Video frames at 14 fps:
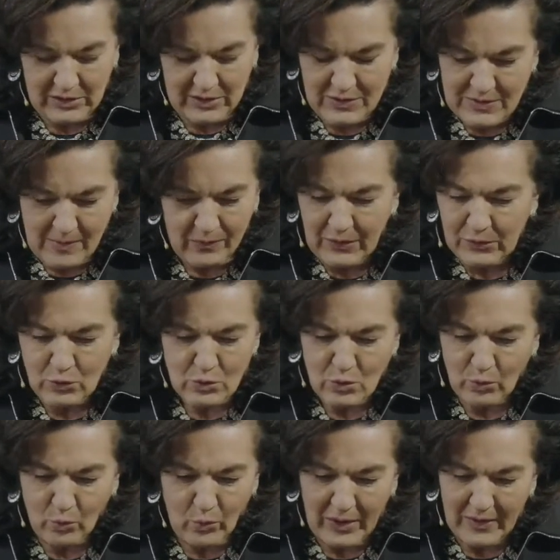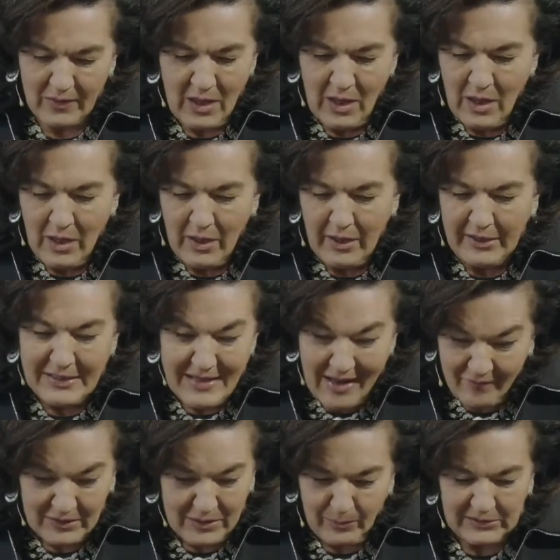There is something to do with
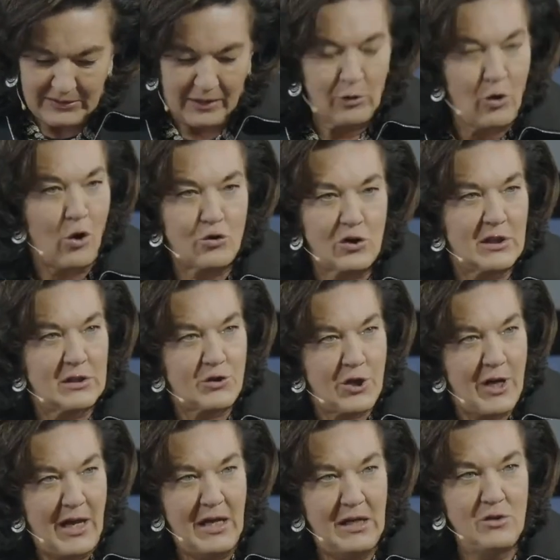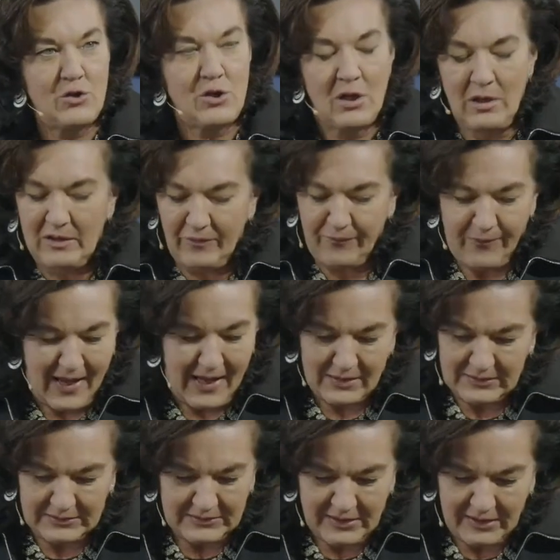inevitably technological change, the
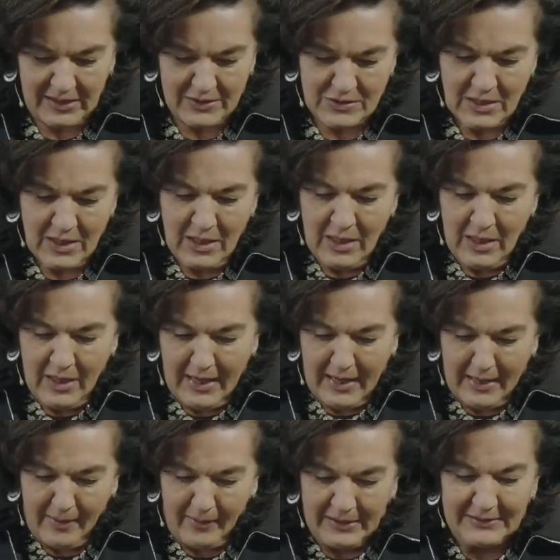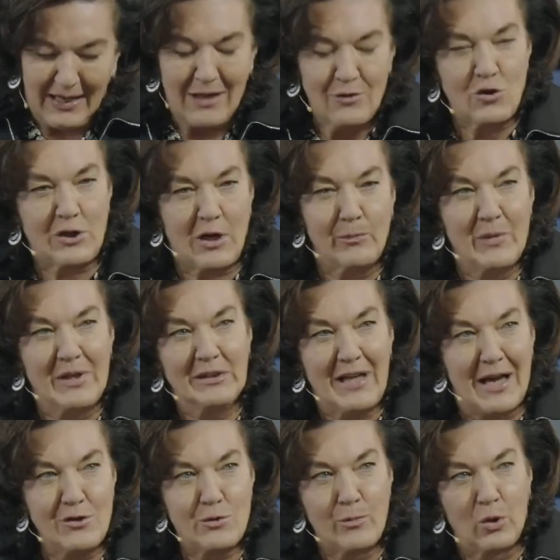fact that there is
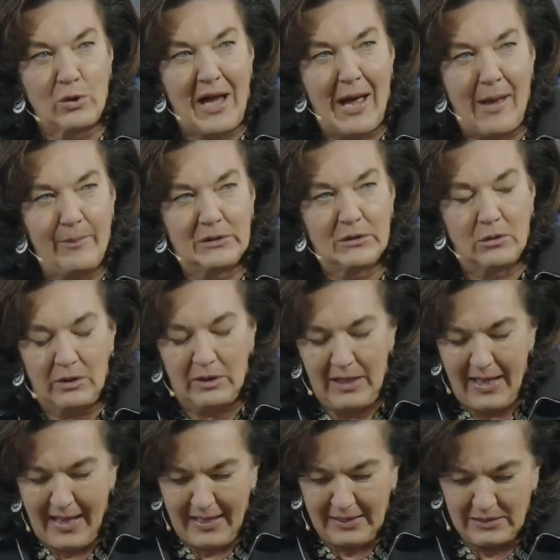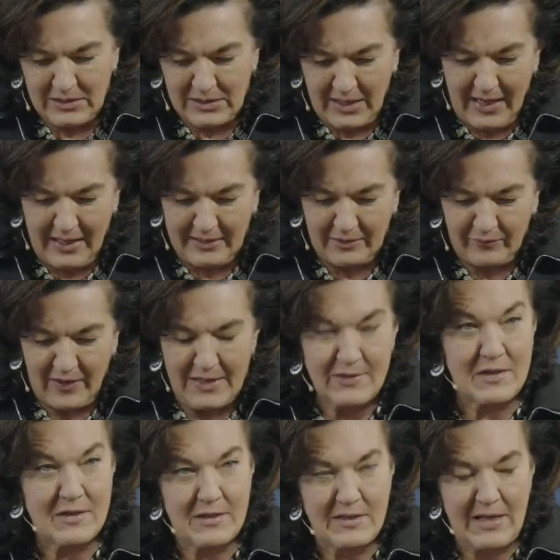intangible capital and
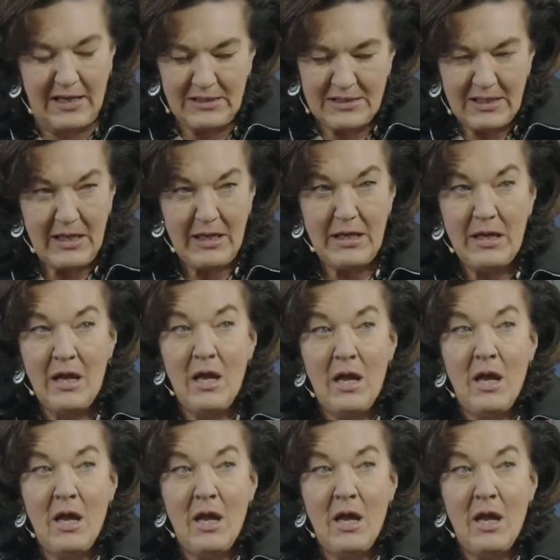advances in IT.